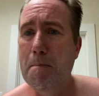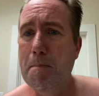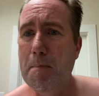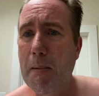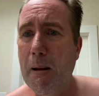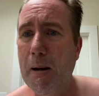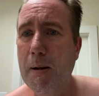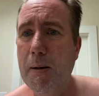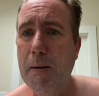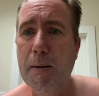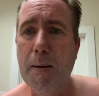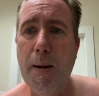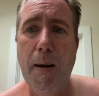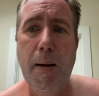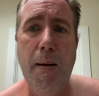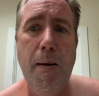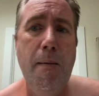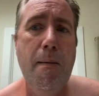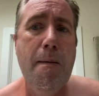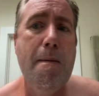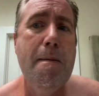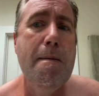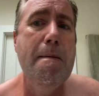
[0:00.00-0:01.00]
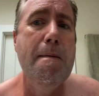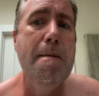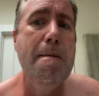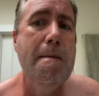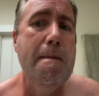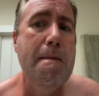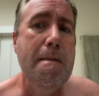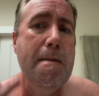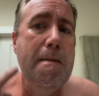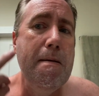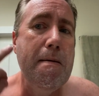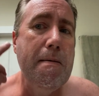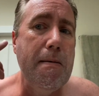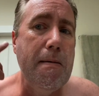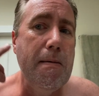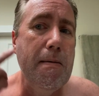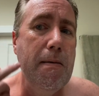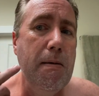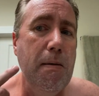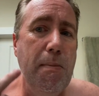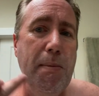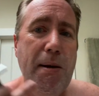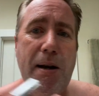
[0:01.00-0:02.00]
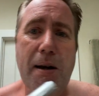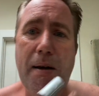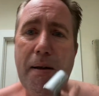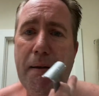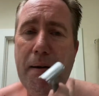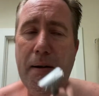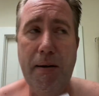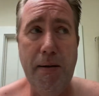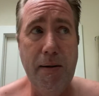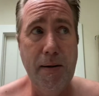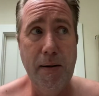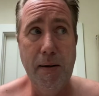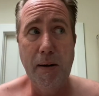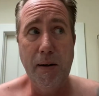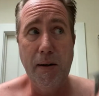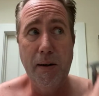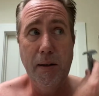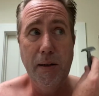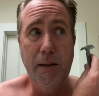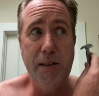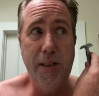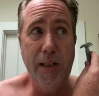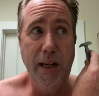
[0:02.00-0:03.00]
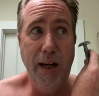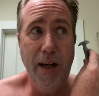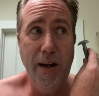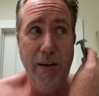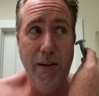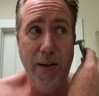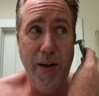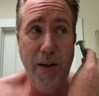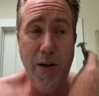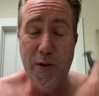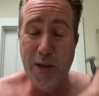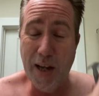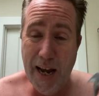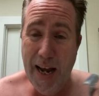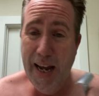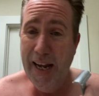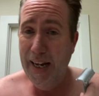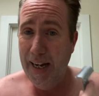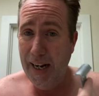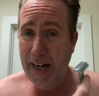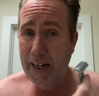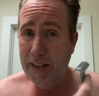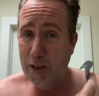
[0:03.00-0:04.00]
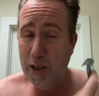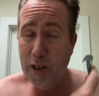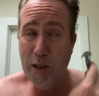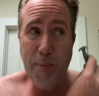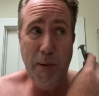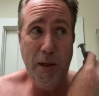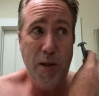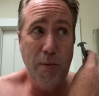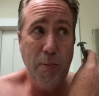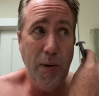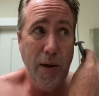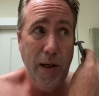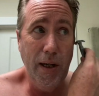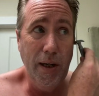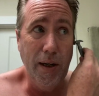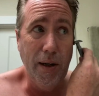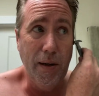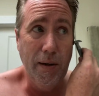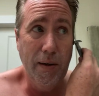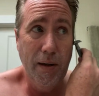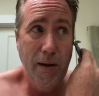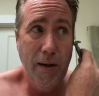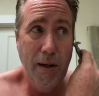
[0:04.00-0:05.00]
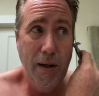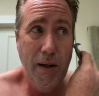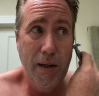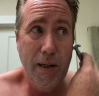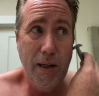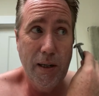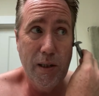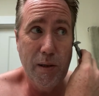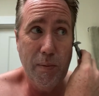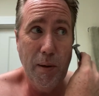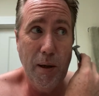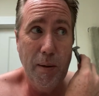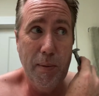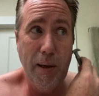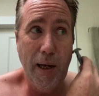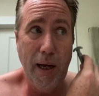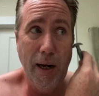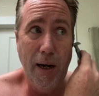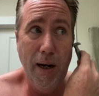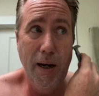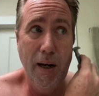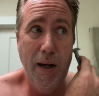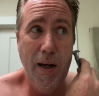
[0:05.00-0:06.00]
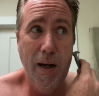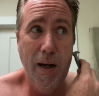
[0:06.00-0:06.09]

can you tell? Just a little bit on there? Let's see how it goes. It actually smells pretty good. Doesn't smell bad.